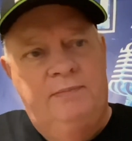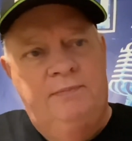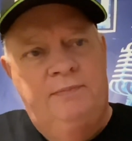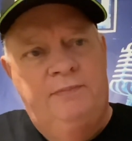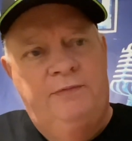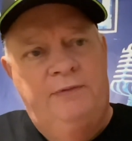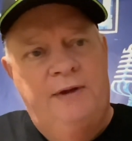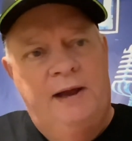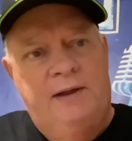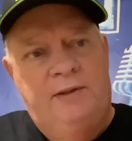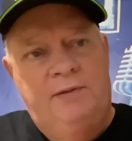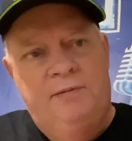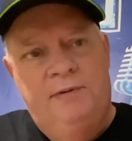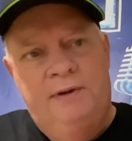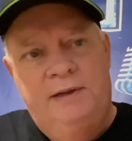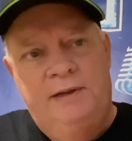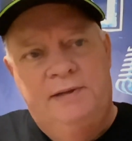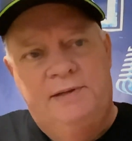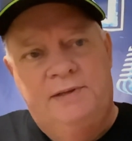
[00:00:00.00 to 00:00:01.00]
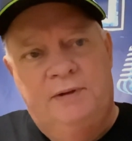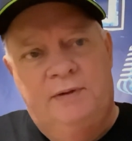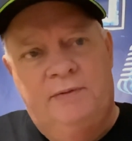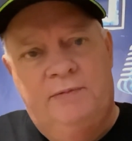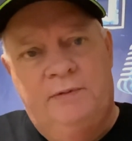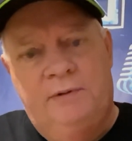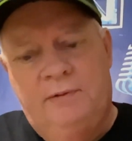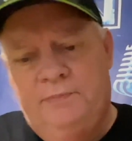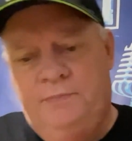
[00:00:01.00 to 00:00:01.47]
factory
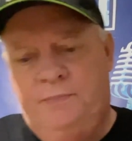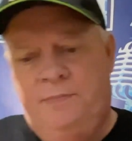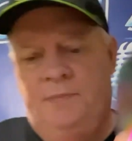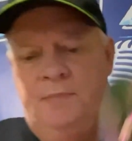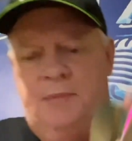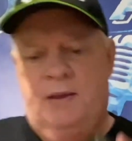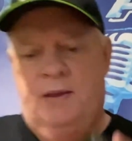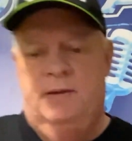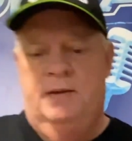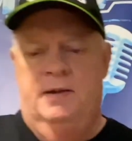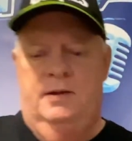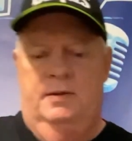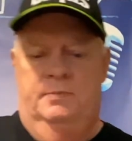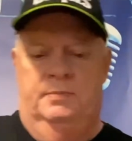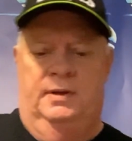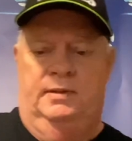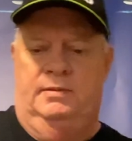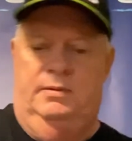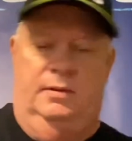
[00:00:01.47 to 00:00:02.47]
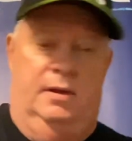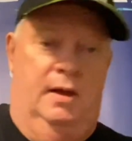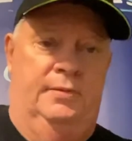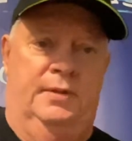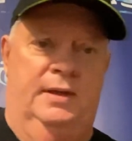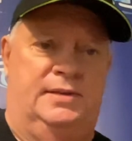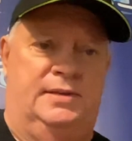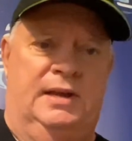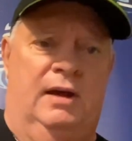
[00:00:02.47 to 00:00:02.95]
silver, but
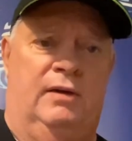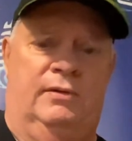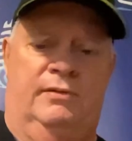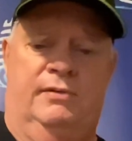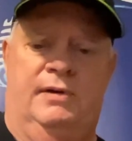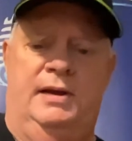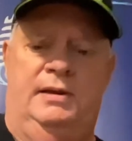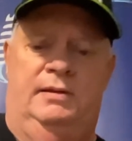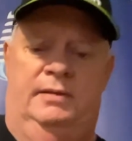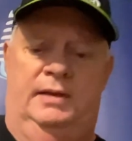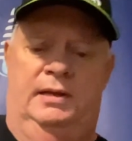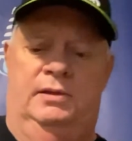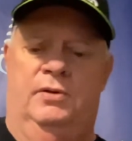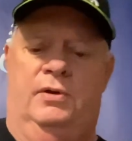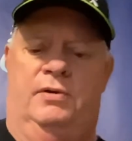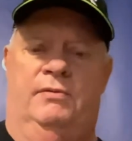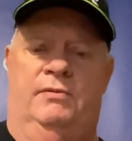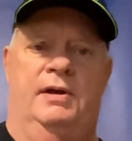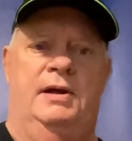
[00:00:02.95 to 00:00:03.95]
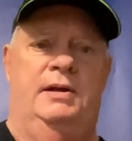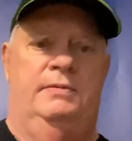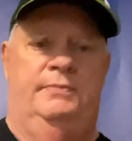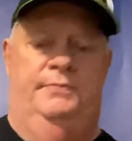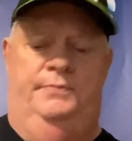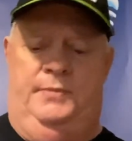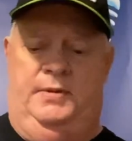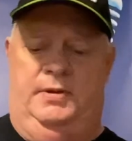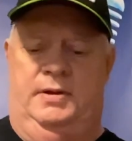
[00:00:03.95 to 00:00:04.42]
they sound great. They look great.
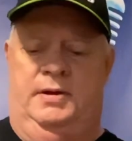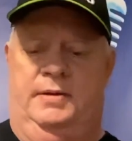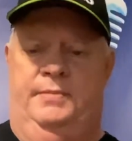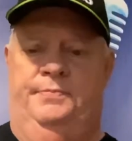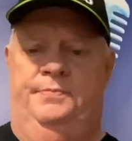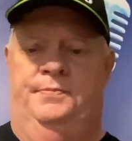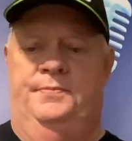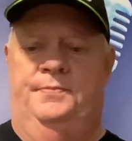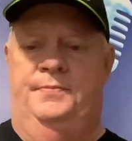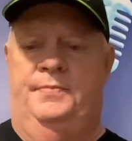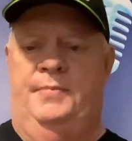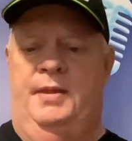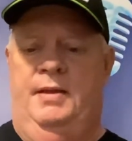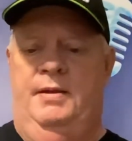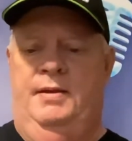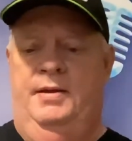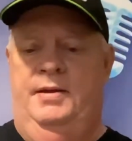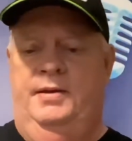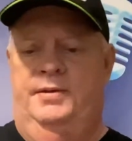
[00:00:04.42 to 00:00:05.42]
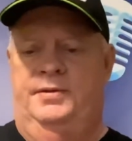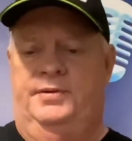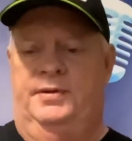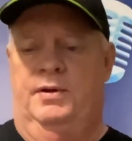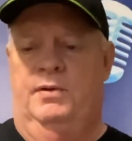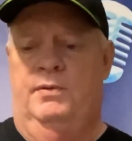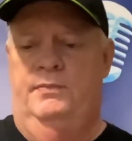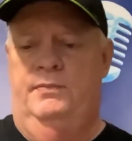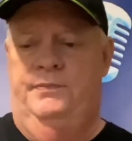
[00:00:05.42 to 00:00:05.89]

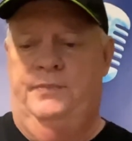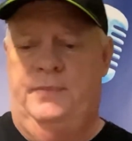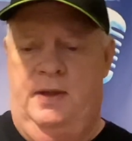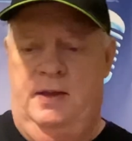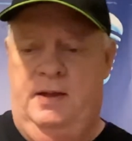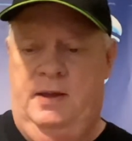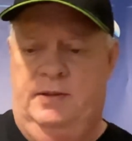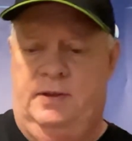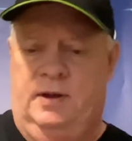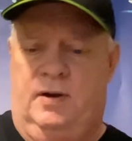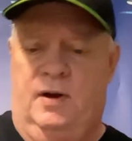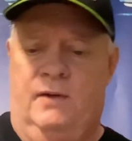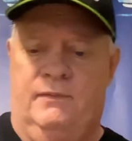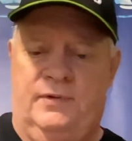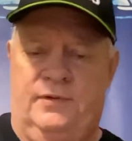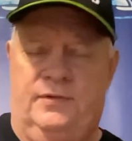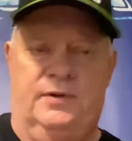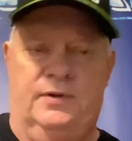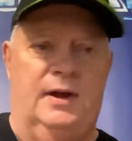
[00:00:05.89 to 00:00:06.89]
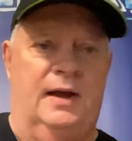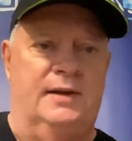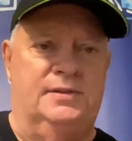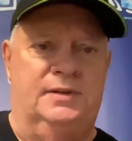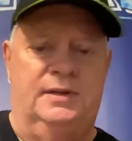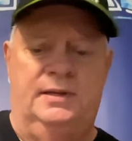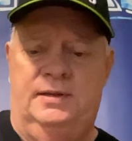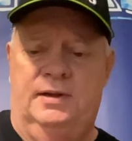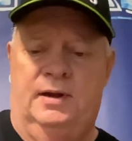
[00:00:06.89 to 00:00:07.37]
So the covers are
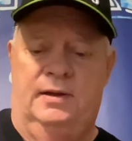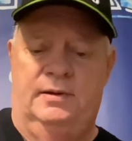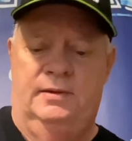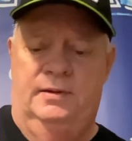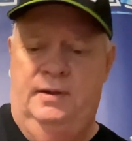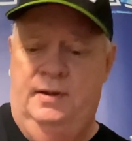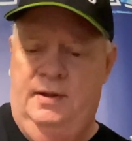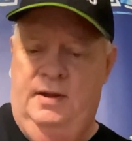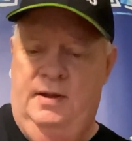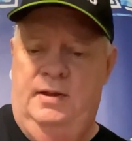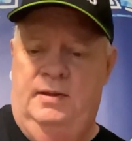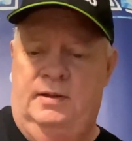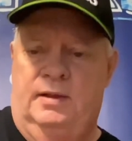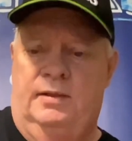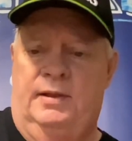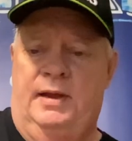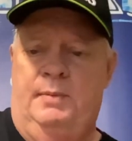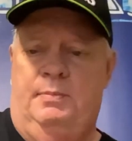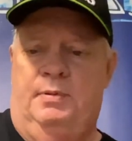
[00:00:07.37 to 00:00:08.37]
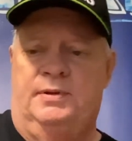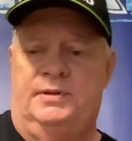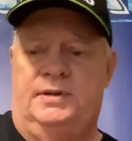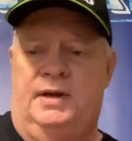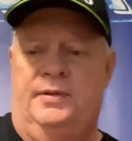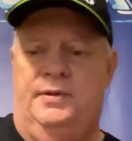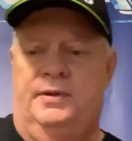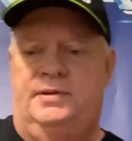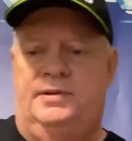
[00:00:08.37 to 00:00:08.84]
nicely done. The labels
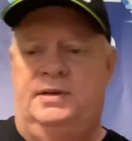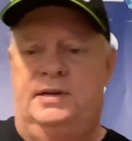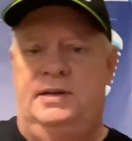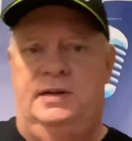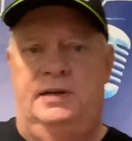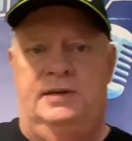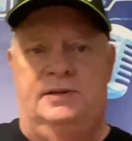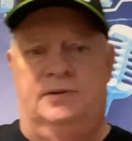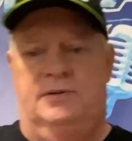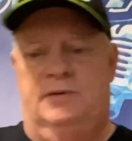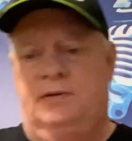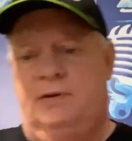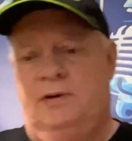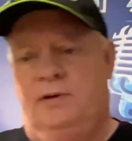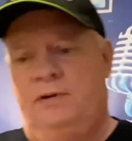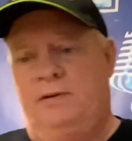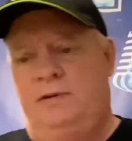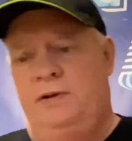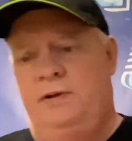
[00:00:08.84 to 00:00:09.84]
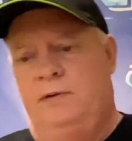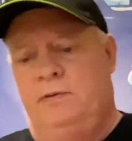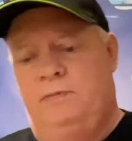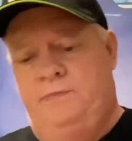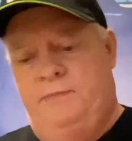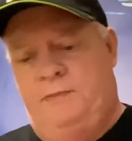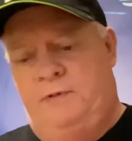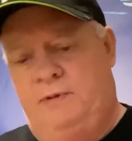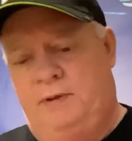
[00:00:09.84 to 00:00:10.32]
on the CDs are
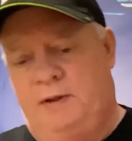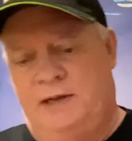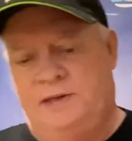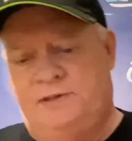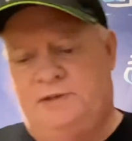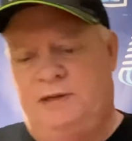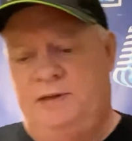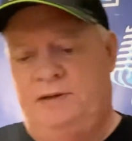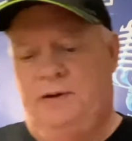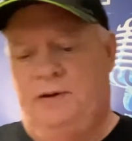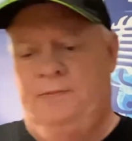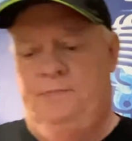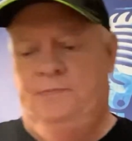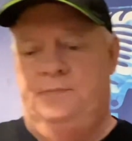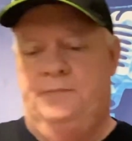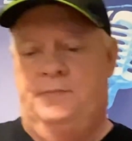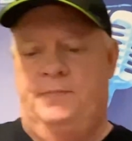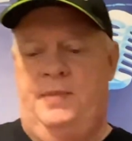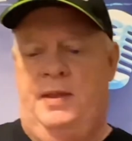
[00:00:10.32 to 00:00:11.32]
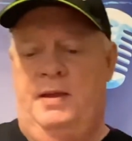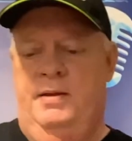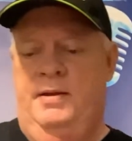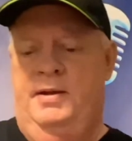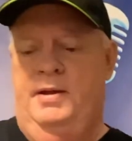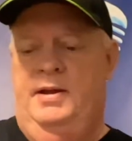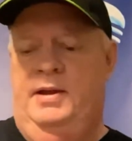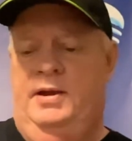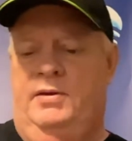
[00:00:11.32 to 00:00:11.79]
nicely done.
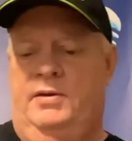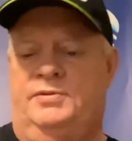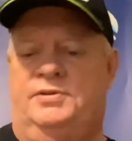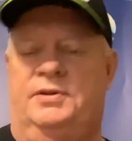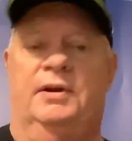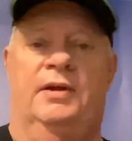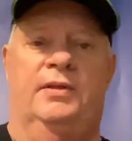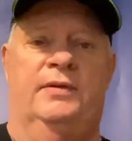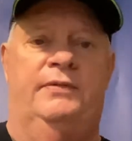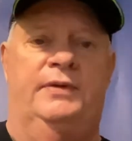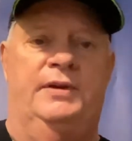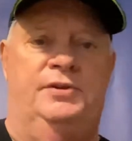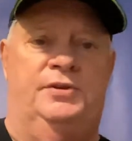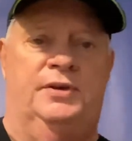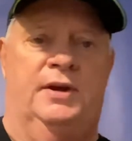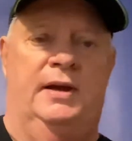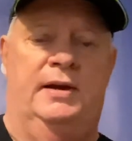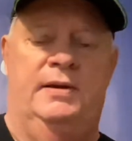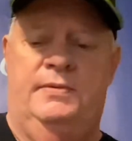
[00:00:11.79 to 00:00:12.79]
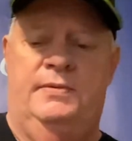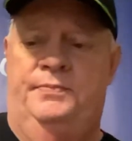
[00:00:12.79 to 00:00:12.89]
Here's another Vee Jay.